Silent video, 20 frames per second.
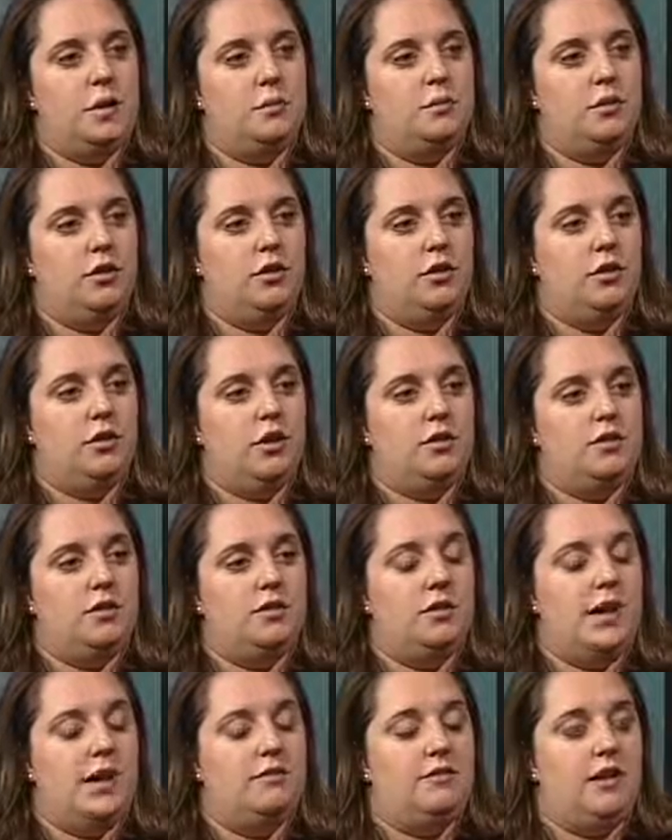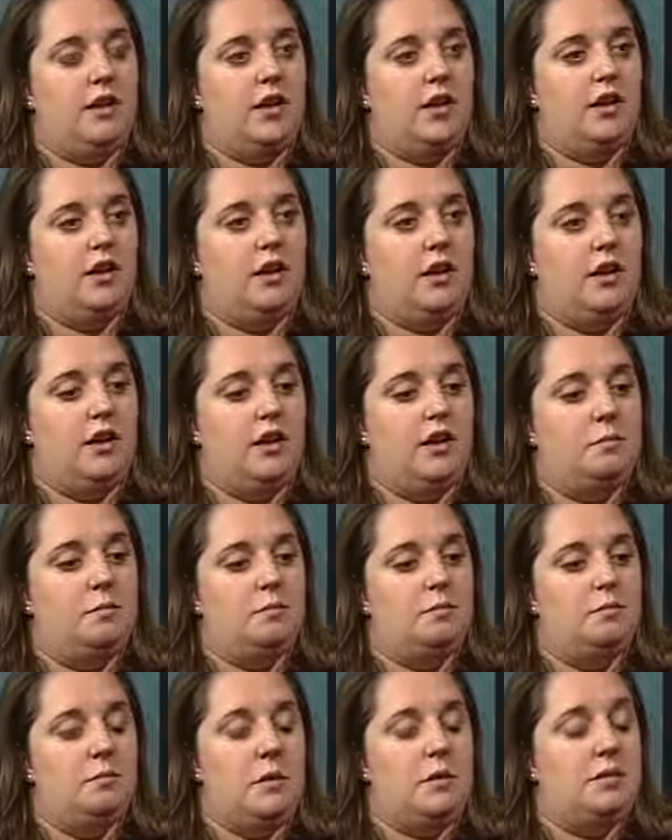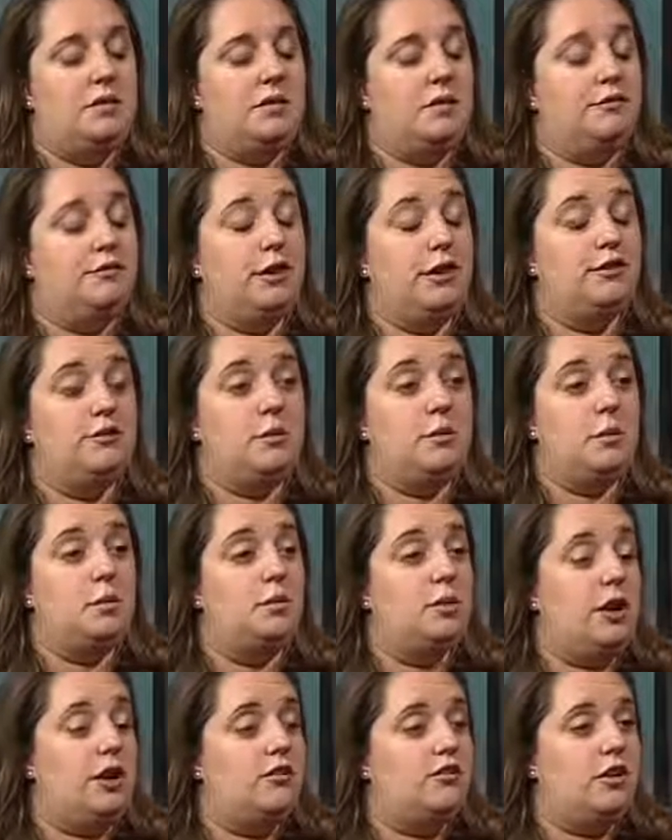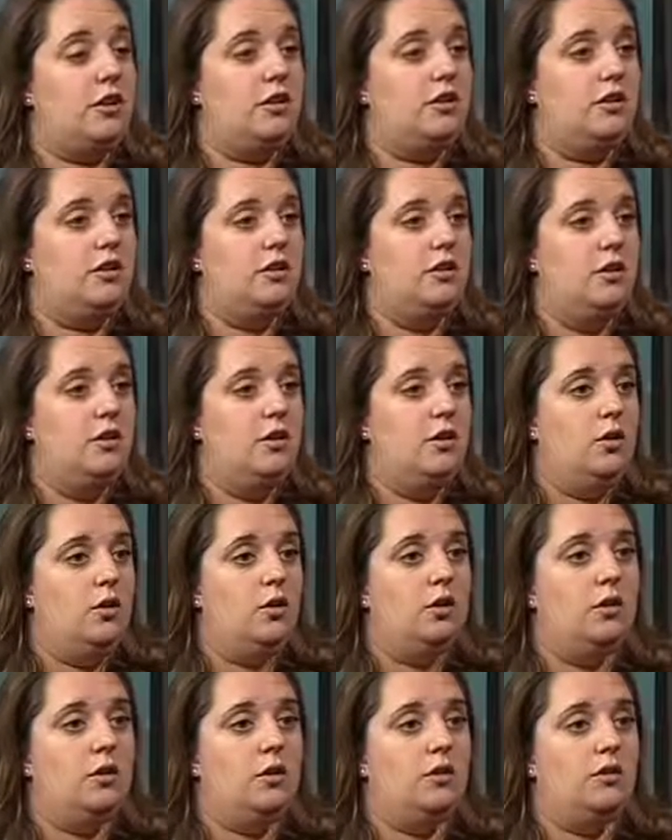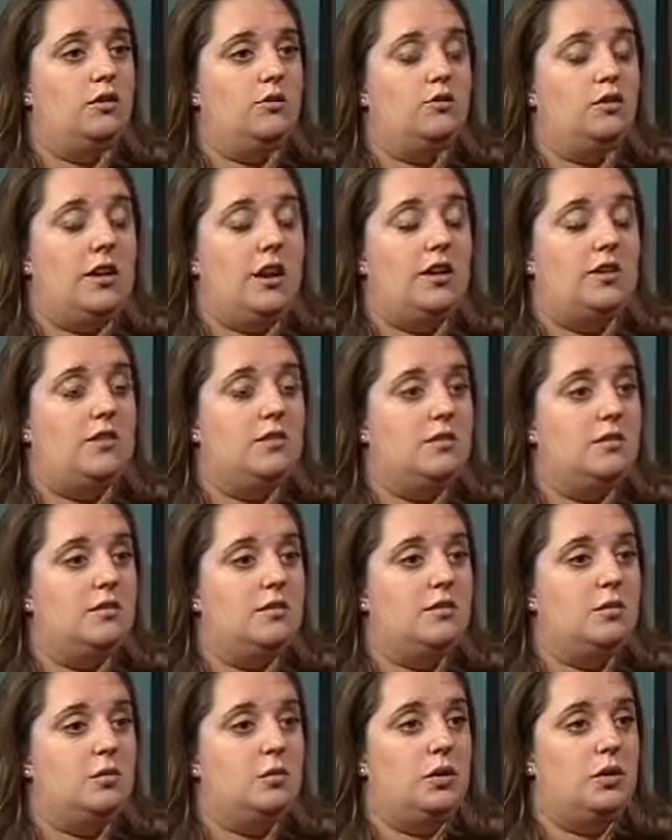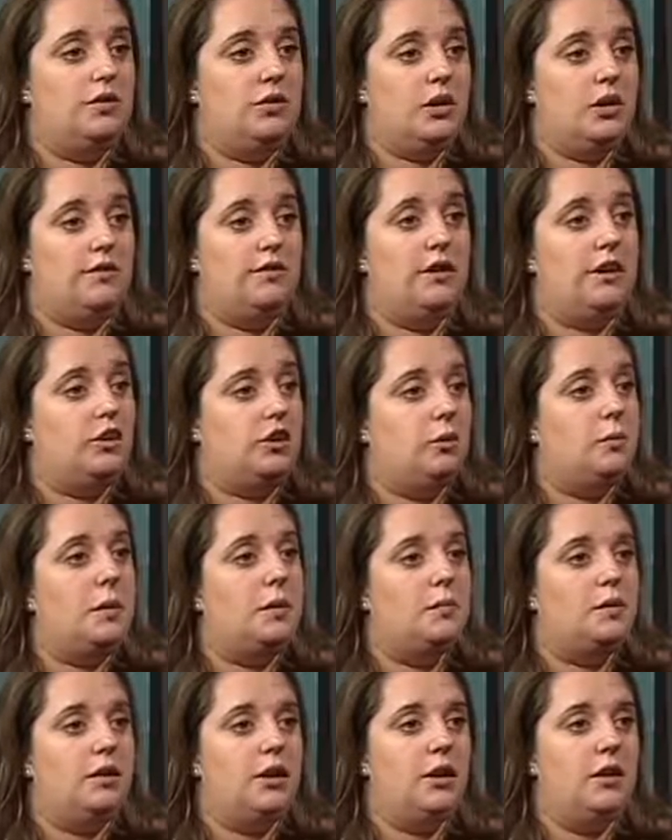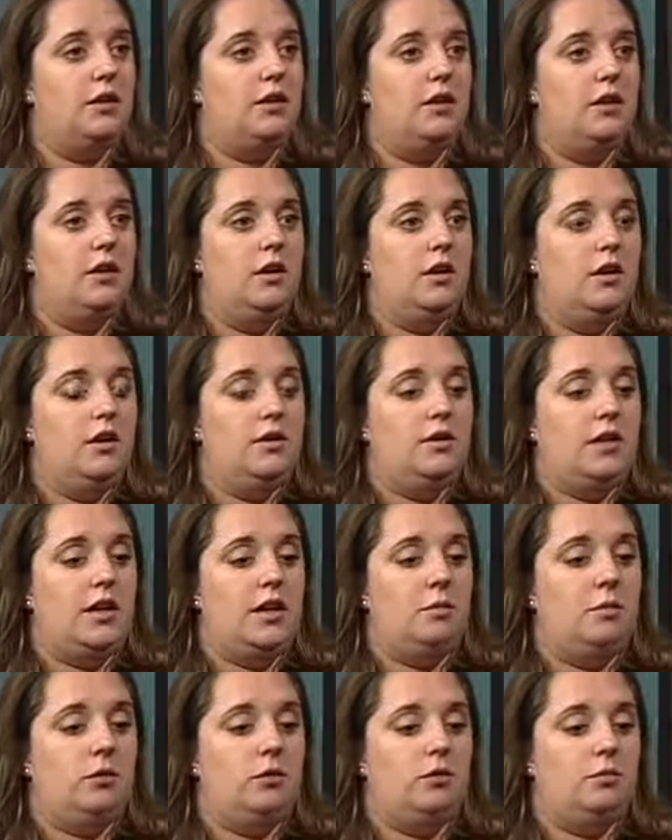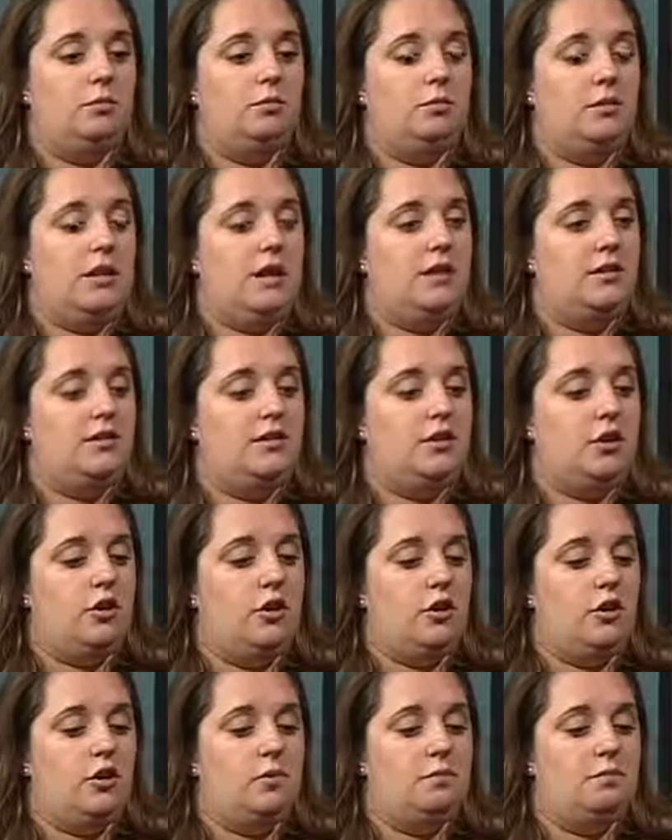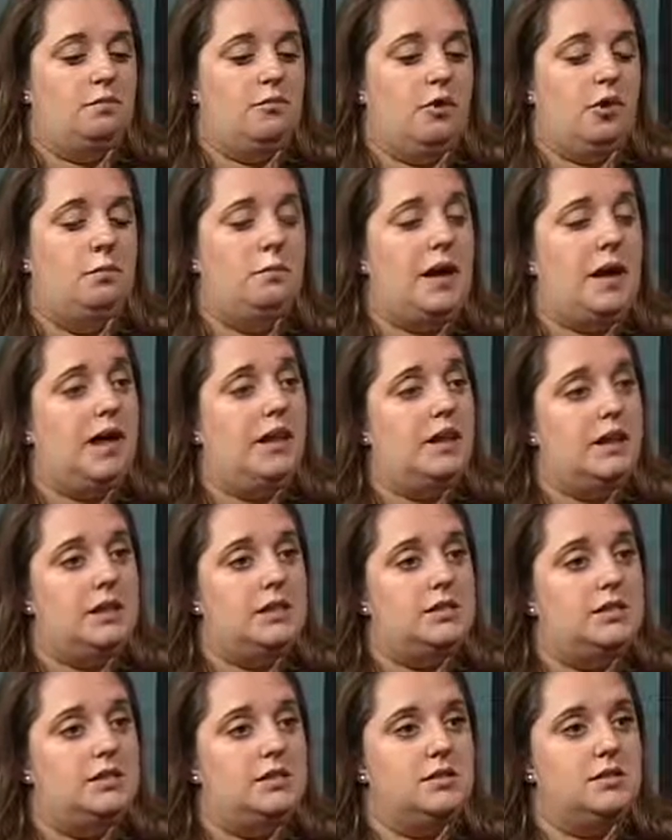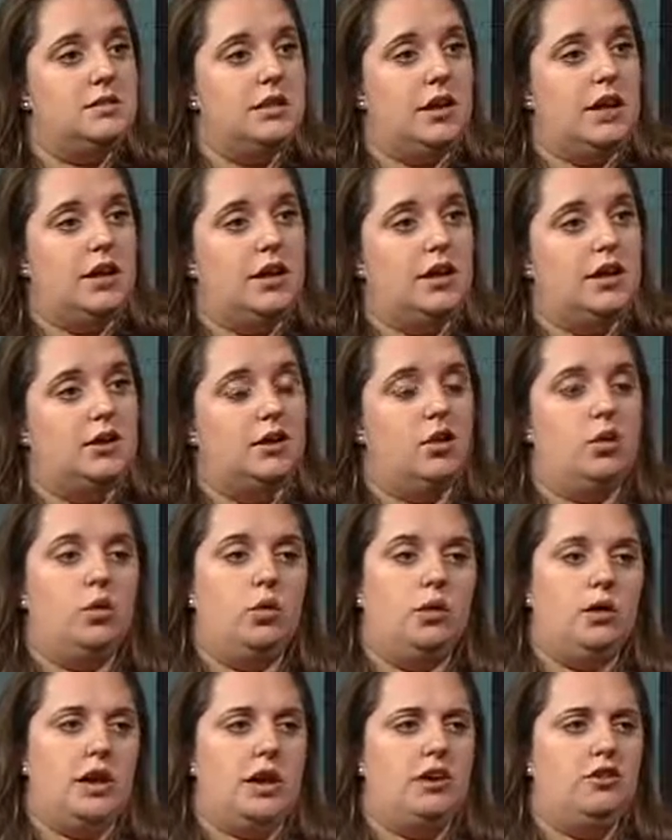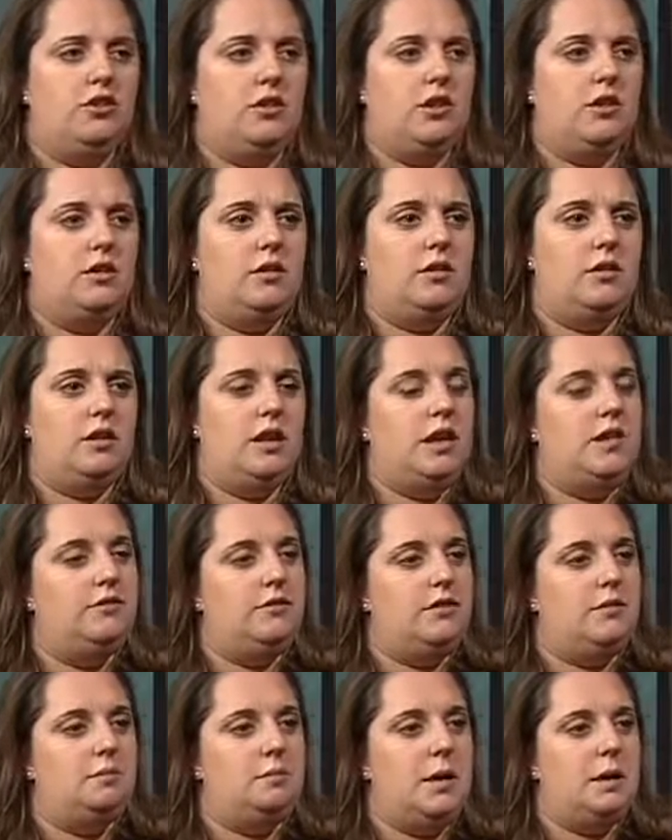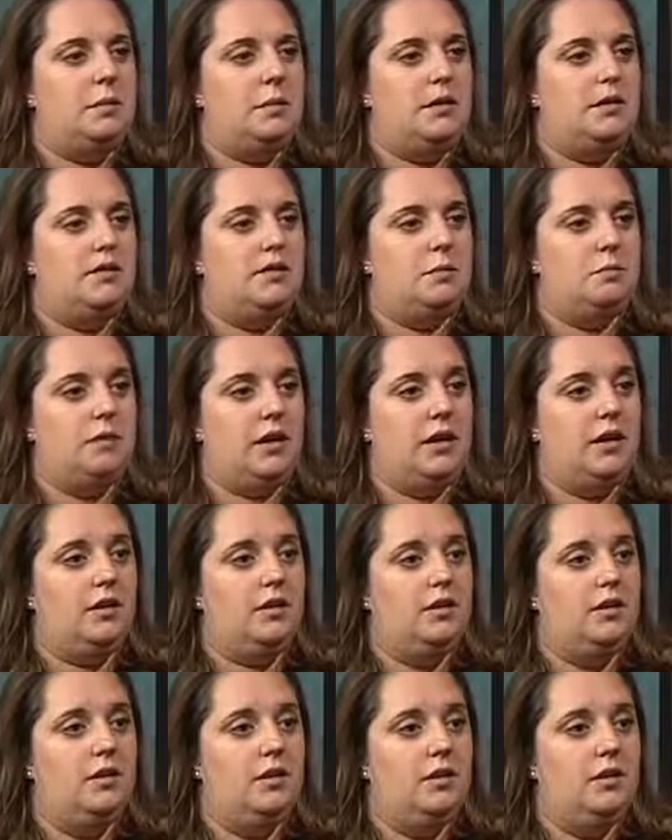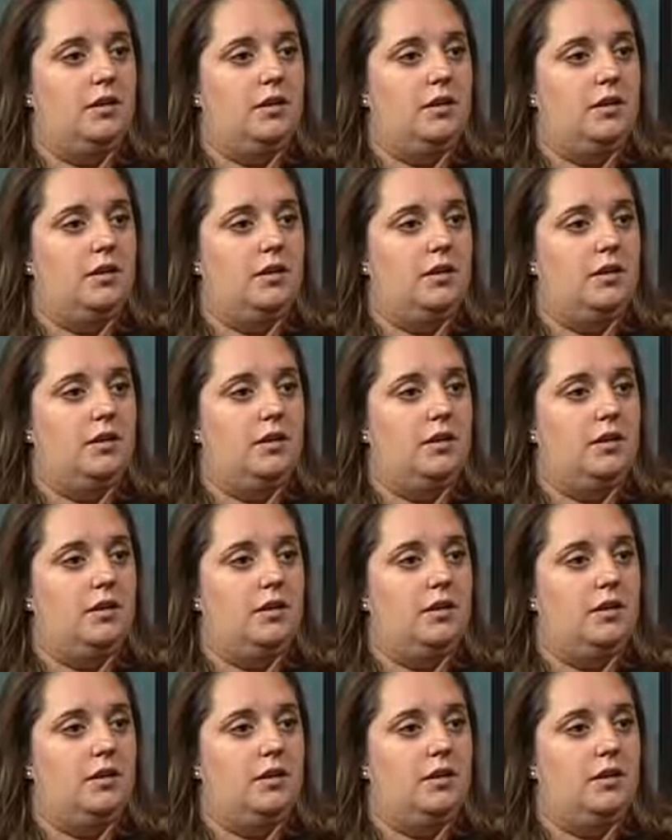the memory loss is having maybe suffering from depression or stress, which can affect our memory. Mm-hmm. They will test our balance and our coordination, see if it maybe is something